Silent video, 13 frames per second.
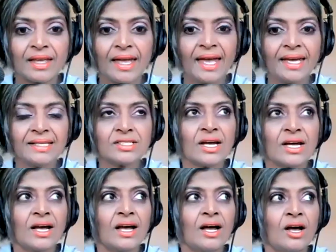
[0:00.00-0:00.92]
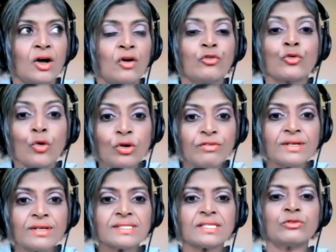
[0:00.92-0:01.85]
And for all of
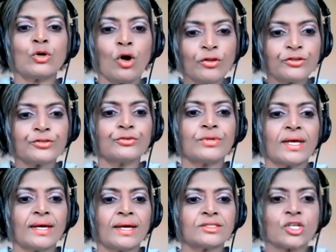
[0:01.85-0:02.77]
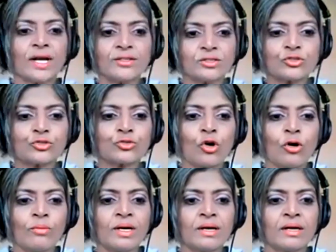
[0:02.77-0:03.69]
us that have gone through that childhood
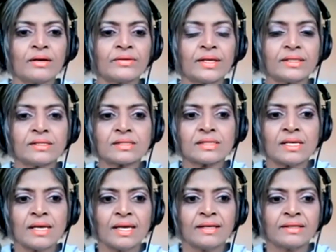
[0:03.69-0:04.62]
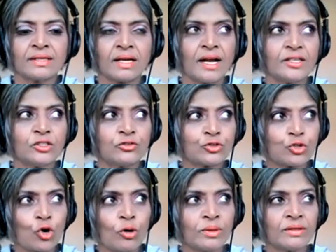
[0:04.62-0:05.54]
trauma, that is the kind of
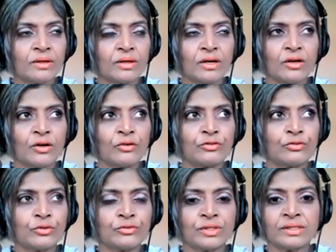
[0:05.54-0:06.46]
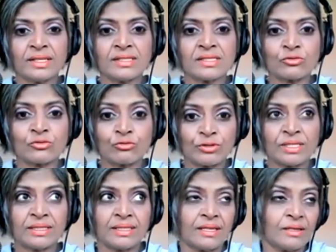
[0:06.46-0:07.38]
trauma of that is
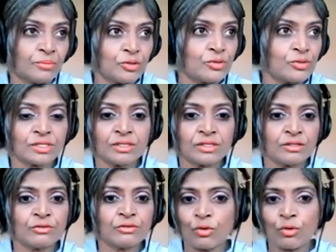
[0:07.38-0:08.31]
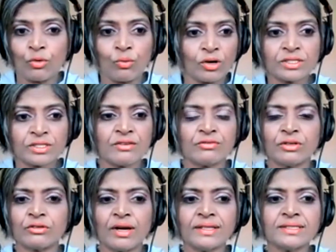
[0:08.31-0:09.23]
really abusive or
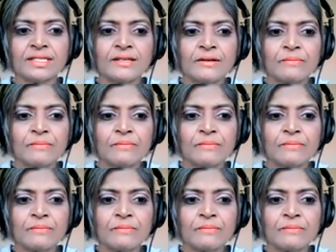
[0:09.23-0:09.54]
whatever, right?